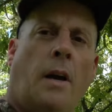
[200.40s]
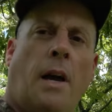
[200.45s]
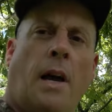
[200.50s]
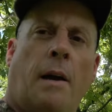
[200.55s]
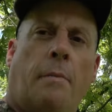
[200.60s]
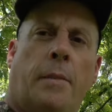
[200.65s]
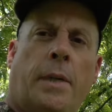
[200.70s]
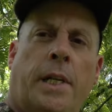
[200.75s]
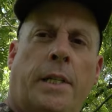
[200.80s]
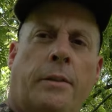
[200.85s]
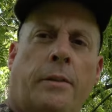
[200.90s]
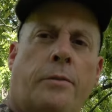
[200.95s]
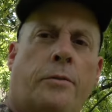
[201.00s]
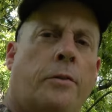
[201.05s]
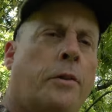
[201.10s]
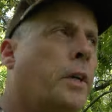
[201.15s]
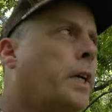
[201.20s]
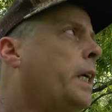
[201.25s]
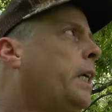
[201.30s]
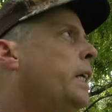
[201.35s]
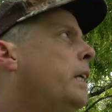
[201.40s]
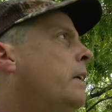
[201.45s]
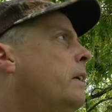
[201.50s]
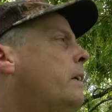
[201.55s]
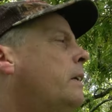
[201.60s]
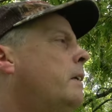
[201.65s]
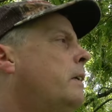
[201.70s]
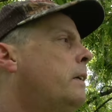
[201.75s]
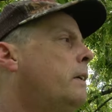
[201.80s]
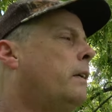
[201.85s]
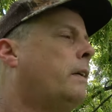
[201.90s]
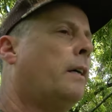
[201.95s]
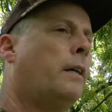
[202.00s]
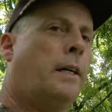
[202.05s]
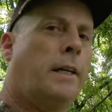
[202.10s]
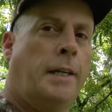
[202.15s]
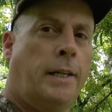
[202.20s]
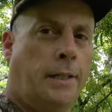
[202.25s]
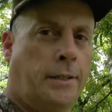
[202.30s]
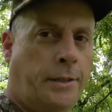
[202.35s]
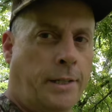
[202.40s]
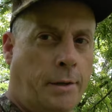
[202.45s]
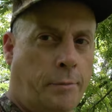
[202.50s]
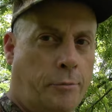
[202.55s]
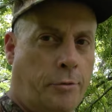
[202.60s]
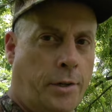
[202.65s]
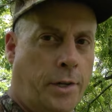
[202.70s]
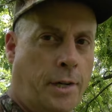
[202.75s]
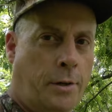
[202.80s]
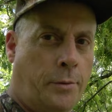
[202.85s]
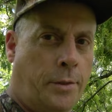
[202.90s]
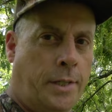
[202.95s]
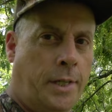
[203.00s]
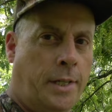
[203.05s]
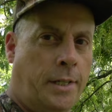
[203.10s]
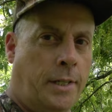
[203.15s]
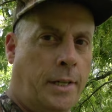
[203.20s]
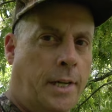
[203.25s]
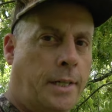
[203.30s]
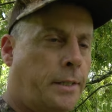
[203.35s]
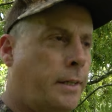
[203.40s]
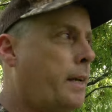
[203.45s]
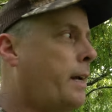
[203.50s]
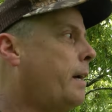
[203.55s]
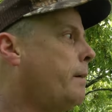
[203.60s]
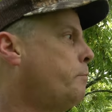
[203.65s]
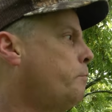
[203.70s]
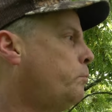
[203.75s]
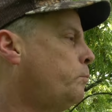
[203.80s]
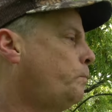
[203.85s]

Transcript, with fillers: I'm in the tree. Same tree I was in last time.